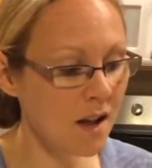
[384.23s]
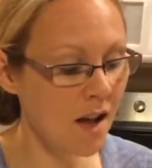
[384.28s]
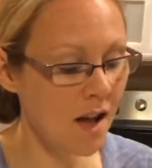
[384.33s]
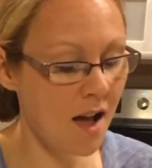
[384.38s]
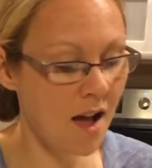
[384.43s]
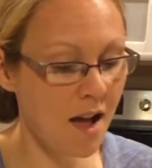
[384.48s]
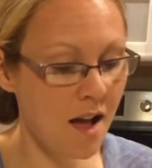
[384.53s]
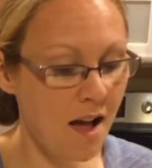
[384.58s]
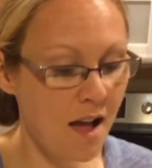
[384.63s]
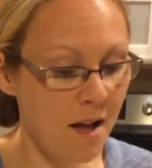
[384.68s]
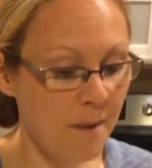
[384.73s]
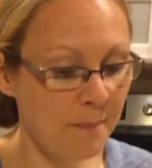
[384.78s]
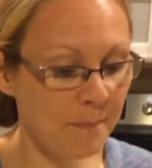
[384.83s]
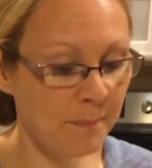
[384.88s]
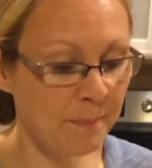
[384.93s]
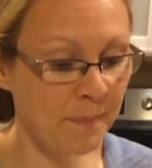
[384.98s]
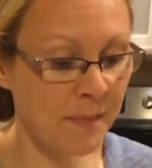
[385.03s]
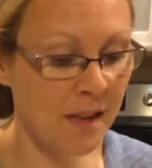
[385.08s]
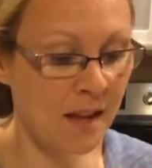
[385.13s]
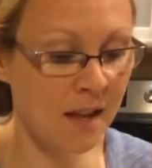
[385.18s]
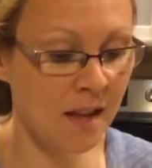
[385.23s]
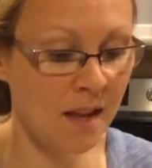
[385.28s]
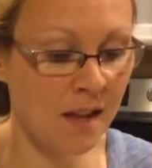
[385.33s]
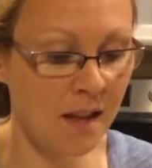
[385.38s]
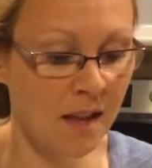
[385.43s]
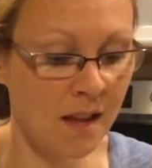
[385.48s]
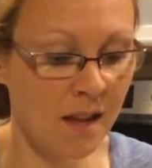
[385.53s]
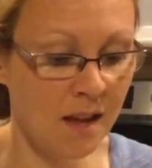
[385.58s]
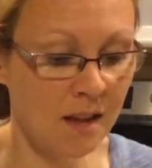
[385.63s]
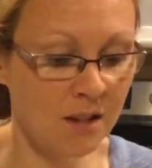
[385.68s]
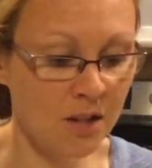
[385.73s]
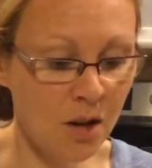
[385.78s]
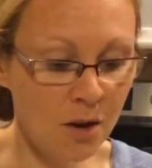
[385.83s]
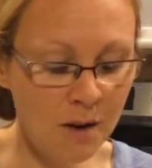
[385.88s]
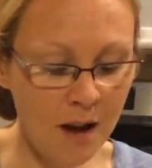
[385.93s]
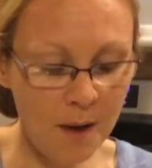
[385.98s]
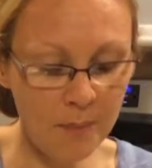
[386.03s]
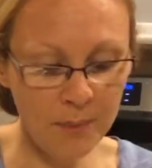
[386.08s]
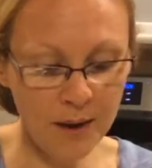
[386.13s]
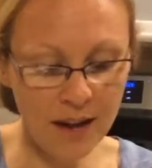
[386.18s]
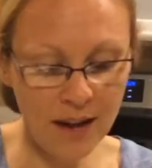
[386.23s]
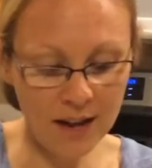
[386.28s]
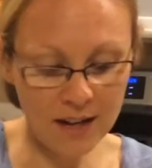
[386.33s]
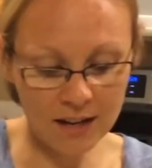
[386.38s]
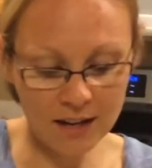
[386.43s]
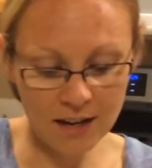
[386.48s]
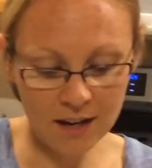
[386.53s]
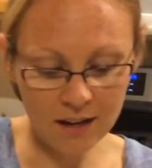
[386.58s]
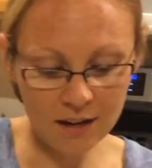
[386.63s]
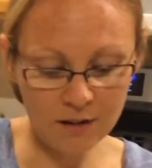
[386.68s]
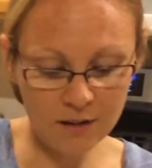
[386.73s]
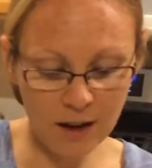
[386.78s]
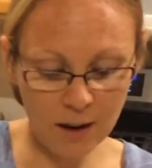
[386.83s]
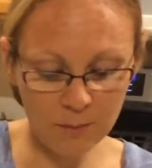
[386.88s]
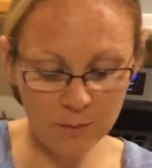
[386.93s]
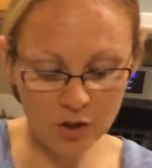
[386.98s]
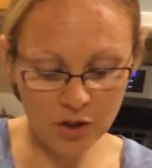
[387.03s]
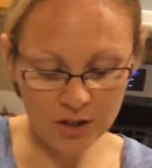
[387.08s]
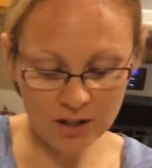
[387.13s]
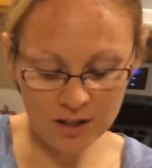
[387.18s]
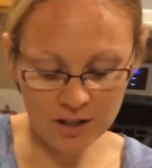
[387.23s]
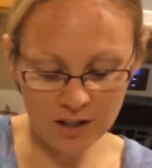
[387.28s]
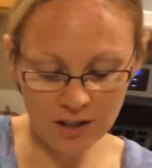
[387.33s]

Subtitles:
donut pan here that I'm just